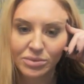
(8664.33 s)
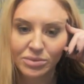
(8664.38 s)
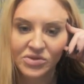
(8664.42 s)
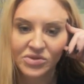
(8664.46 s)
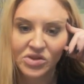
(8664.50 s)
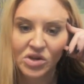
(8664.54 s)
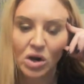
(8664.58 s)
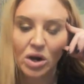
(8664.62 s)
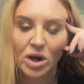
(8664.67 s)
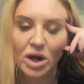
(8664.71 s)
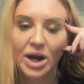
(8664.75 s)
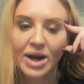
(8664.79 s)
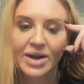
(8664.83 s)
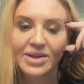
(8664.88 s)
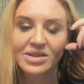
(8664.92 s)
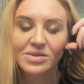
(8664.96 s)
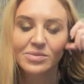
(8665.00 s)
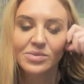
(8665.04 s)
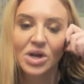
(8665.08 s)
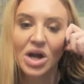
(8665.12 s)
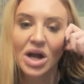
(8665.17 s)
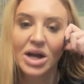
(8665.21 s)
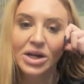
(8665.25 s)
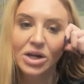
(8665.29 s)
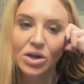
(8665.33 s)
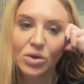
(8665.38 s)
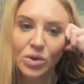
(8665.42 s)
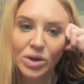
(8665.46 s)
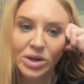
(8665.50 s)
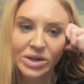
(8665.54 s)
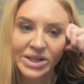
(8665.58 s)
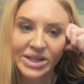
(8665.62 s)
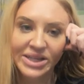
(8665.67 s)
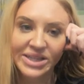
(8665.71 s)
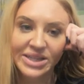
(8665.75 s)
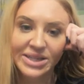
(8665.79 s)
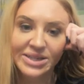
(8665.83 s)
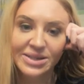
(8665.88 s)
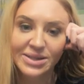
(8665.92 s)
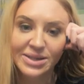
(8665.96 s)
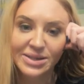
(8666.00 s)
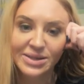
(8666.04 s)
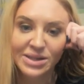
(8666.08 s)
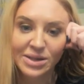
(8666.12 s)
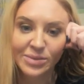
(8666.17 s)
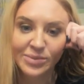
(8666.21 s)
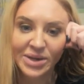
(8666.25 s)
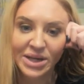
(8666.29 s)
Sorry, guys, I'm kind of going like this
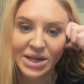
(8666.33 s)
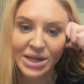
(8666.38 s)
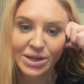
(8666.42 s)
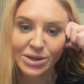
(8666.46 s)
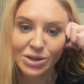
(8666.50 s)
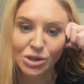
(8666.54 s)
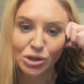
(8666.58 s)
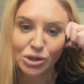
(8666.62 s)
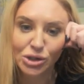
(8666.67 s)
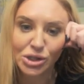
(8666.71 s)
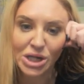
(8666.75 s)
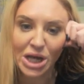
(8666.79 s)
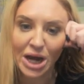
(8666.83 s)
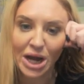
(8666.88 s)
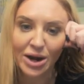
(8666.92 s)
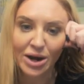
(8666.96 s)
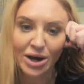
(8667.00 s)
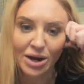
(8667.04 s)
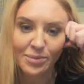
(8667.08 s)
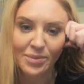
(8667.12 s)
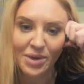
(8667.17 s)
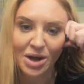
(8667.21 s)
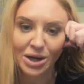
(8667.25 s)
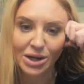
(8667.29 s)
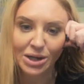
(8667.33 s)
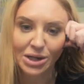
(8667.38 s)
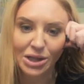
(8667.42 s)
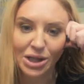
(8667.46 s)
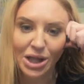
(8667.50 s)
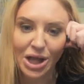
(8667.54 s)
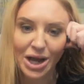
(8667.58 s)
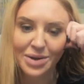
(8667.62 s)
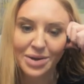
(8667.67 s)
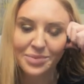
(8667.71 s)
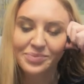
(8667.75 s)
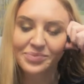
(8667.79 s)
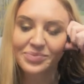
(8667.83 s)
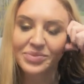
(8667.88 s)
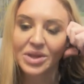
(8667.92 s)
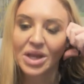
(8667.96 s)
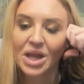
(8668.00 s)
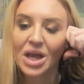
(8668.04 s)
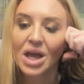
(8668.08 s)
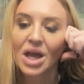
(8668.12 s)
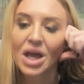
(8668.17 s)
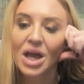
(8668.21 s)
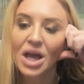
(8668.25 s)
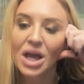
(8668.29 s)
because I'm getting a little tired. I'm not going to lie.
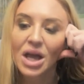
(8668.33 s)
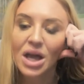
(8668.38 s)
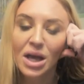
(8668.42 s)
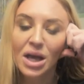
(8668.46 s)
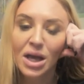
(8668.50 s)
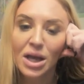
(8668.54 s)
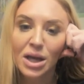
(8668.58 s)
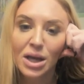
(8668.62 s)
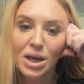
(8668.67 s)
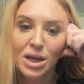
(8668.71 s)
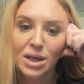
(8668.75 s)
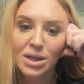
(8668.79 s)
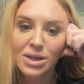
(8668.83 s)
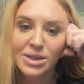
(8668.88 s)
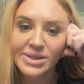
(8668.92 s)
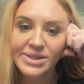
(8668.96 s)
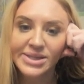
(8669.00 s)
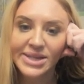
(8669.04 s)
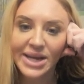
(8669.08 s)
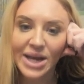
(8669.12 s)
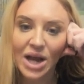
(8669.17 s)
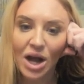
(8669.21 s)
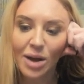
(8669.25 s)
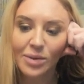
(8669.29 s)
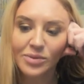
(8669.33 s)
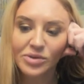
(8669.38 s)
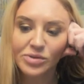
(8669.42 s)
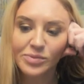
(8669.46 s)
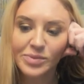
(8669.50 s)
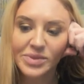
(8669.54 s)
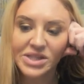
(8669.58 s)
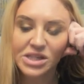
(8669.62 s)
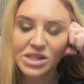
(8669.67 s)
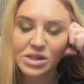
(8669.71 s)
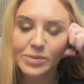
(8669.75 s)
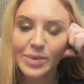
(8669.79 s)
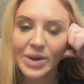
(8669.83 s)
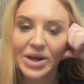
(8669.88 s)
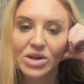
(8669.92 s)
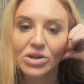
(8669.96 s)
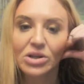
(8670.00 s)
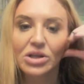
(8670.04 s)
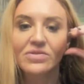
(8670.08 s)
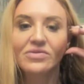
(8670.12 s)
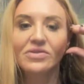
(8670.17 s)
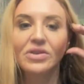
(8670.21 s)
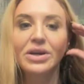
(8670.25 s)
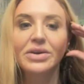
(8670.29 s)
Stay optimistic about your
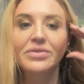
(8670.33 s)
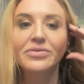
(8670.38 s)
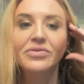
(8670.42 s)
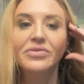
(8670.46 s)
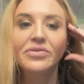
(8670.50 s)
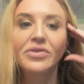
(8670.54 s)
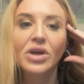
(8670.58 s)
love life.